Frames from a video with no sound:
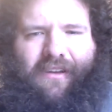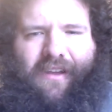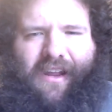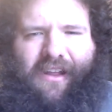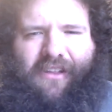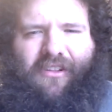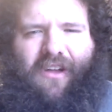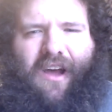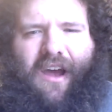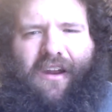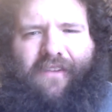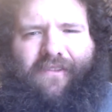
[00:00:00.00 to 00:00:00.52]
Like, a
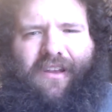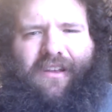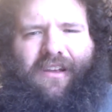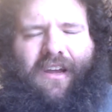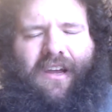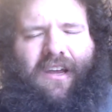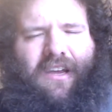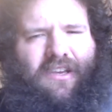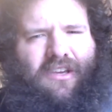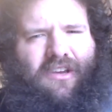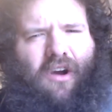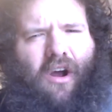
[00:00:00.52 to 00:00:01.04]
lot of it,
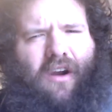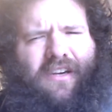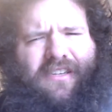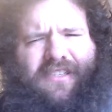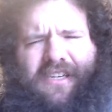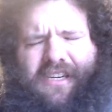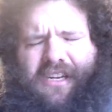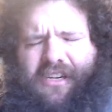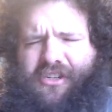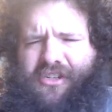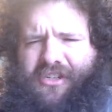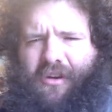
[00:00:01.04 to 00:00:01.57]
you
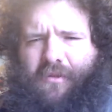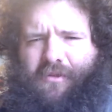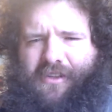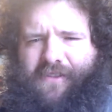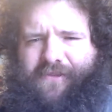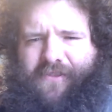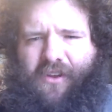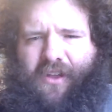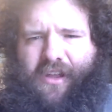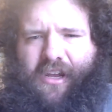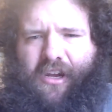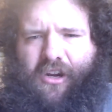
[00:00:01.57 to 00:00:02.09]
honestly can just
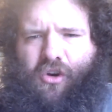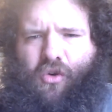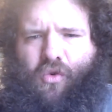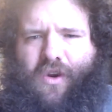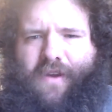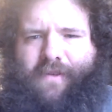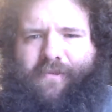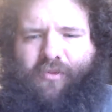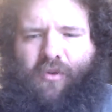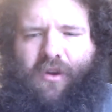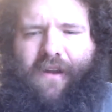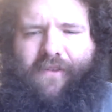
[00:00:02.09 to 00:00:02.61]
almost feel like a
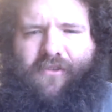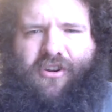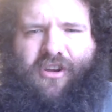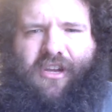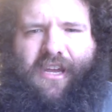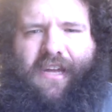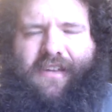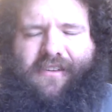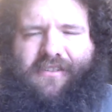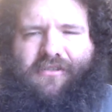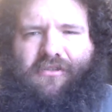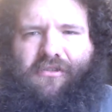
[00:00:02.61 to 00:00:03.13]
creep whenever you
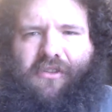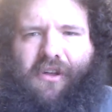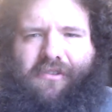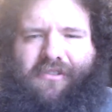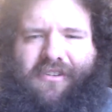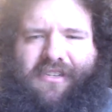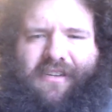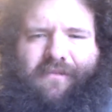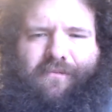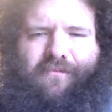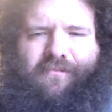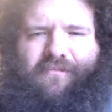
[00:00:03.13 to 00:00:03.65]
get too
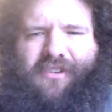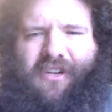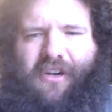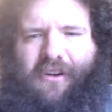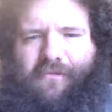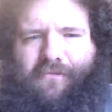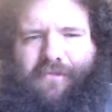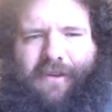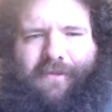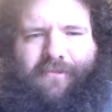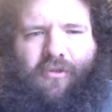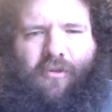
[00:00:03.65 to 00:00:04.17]
close to
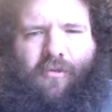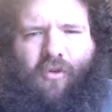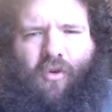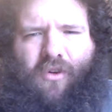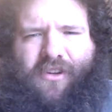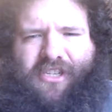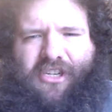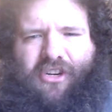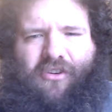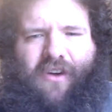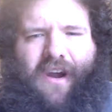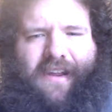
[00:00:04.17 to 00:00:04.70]
certain people. But
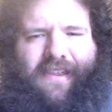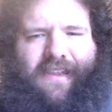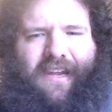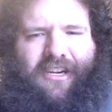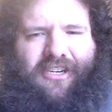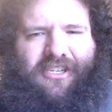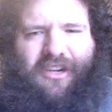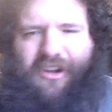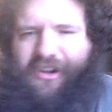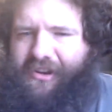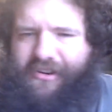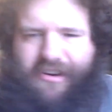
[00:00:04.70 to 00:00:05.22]
once you crack that
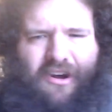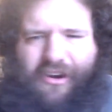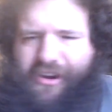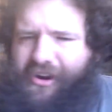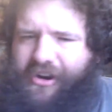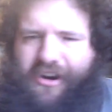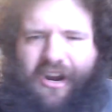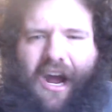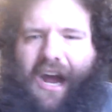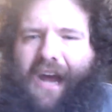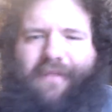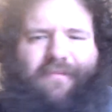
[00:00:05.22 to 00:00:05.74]
shell, you're
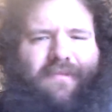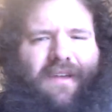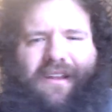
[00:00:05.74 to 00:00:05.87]
not.